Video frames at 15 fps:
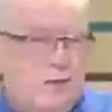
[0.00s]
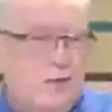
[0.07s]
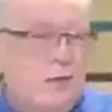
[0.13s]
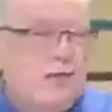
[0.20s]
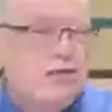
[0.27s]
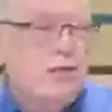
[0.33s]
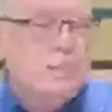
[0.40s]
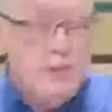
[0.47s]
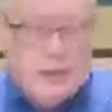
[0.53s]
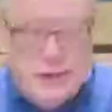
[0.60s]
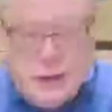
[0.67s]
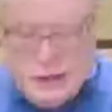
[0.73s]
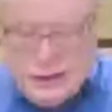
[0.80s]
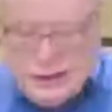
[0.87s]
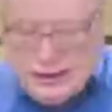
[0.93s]
was the
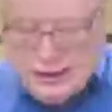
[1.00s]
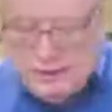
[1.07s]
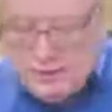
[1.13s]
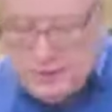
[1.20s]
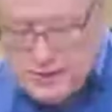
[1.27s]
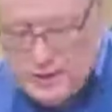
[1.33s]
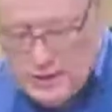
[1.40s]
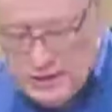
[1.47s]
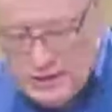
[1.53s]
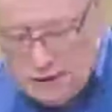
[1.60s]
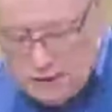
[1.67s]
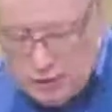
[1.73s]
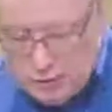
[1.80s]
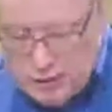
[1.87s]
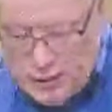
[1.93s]
beginning of
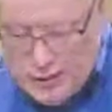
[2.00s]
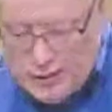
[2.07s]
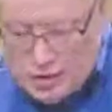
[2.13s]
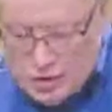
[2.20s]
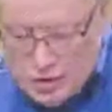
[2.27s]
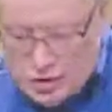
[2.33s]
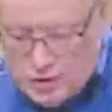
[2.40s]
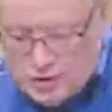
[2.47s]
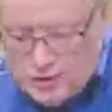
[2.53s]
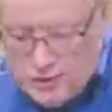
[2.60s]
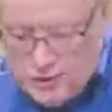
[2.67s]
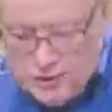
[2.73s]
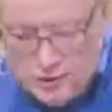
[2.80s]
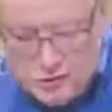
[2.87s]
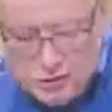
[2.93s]
a relationship with
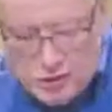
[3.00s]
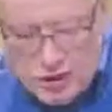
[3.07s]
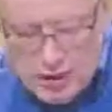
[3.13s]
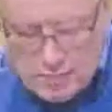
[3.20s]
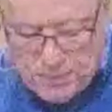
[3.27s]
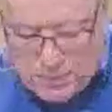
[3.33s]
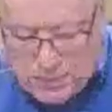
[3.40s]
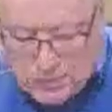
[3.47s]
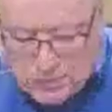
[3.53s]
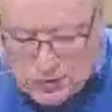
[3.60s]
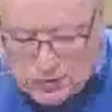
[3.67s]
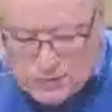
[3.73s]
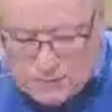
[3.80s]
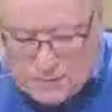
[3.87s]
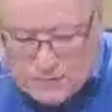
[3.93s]
his disciples
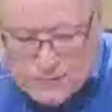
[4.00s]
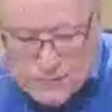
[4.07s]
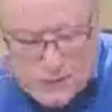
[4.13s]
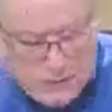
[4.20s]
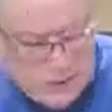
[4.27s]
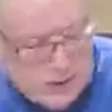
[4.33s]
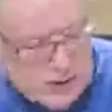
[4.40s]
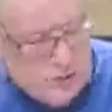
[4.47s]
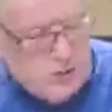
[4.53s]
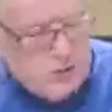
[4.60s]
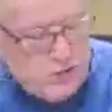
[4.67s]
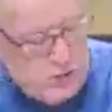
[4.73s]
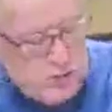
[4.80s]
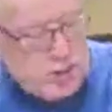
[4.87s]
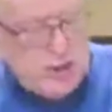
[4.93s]
in
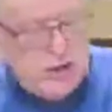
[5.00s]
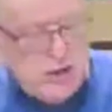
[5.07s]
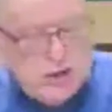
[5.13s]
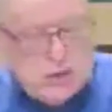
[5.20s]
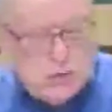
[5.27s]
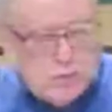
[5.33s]
which Jesus